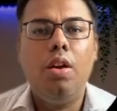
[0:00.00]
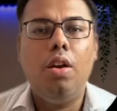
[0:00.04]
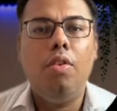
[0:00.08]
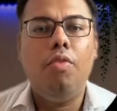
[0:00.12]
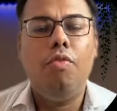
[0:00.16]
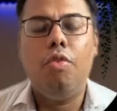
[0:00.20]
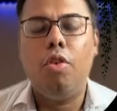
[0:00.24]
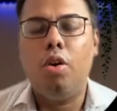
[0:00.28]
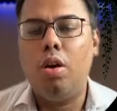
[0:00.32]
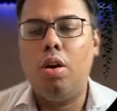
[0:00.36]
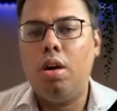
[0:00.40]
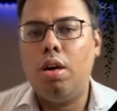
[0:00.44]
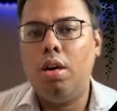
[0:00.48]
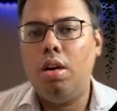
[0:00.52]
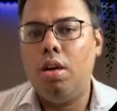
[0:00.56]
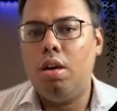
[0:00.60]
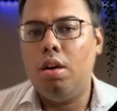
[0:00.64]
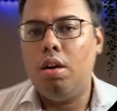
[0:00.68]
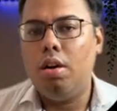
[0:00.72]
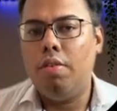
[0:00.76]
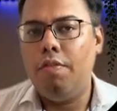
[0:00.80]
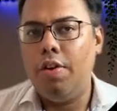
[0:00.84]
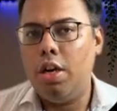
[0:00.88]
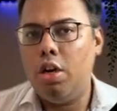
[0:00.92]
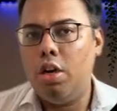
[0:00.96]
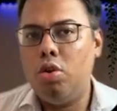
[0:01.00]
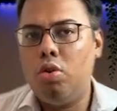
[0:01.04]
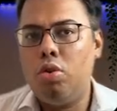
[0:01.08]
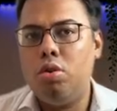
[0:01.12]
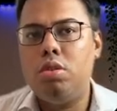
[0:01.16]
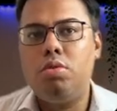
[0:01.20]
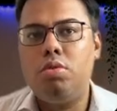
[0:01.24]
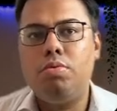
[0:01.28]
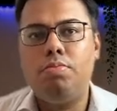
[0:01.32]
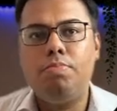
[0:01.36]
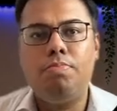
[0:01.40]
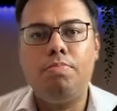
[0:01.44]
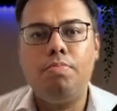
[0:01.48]
For
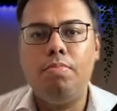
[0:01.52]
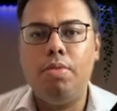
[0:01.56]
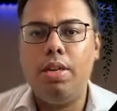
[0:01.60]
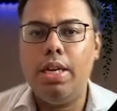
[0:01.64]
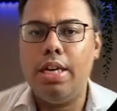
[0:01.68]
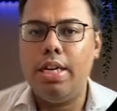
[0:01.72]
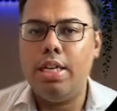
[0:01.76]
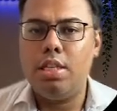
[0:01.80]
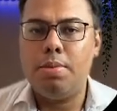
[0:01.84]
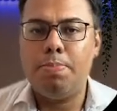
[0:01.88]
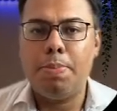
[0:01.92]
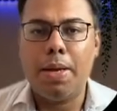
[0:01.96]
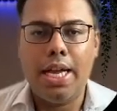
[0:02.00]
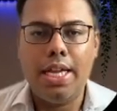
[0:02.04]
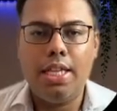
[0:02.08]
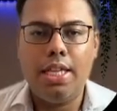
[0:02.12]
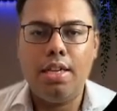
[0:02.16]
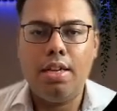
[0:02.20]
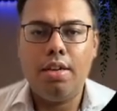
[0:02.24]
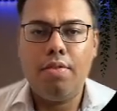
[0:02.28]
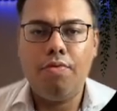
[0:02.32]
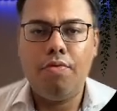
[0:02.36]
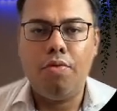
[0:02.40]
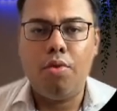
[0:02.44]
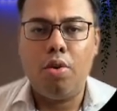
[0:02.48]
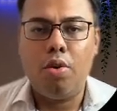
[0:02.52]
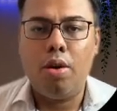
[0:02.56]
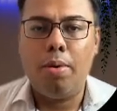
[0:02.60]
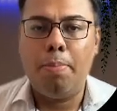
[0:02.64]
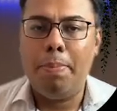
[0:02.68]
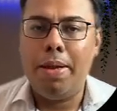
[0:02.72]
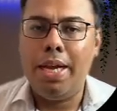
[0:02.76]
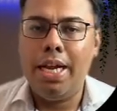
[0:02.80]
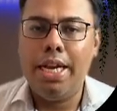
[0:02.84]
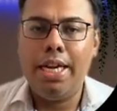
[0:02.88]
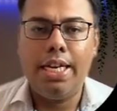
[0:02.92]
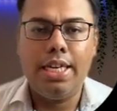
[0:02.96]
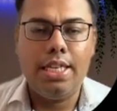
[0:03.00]
Windows it is Python, for
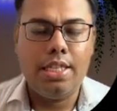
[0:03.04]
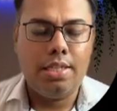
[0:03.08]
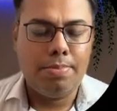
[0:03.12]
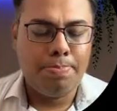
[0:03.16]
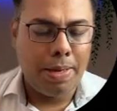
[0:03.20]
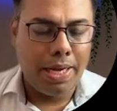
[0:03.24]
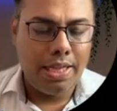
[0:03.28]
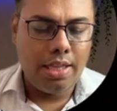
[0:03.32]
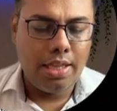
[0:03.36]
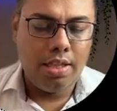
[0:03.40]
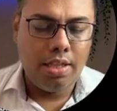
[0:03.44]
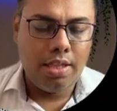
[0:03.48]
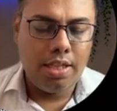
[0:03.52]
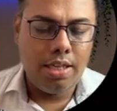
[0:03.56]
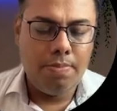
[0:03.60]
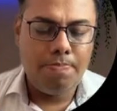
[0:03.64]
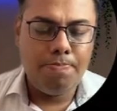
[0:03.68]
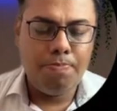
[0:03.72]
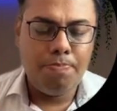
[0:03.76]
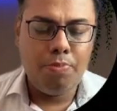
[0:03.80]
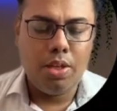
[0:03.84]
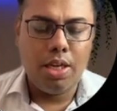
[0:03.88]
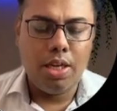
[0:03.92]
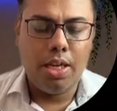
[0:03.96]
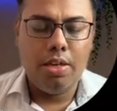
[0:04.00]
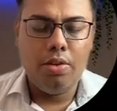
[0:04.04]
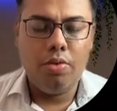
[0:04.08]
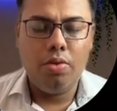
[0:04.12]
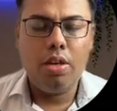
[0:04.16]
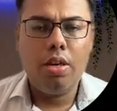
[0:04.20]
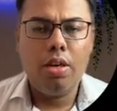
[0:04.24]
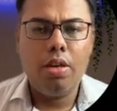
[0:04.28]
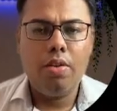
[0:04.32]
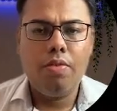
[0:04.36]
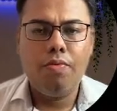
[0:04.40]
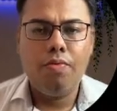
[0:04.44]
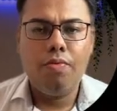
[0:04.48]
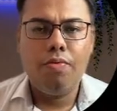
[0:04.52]
Mac it is Python 3, then your
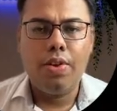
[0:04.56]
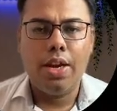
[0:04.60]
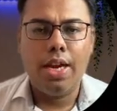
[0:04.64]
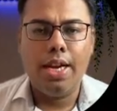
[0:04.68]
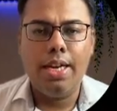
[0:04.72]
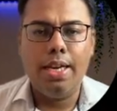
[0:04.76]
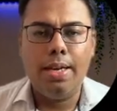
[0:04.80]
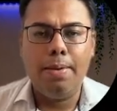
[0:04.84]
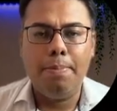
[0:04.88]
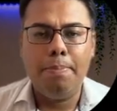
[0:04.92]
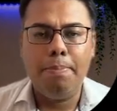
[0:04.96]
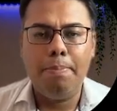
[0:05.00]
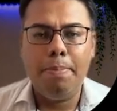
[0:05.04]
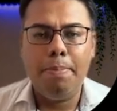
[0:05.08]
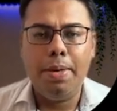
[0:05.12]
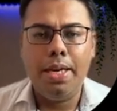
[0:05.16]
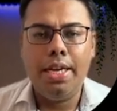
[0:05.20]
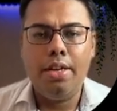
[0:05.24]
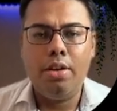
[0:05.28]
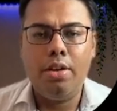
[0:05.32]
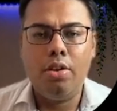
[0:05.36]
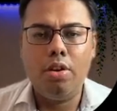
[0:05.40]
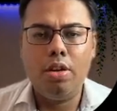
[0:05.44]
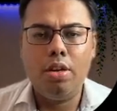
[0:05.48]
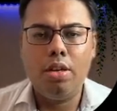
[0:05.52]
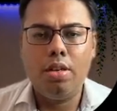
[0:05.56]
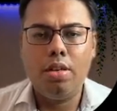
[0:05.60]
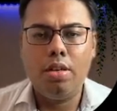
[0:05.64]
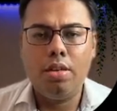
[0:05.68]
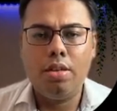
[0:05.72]
file name main dot.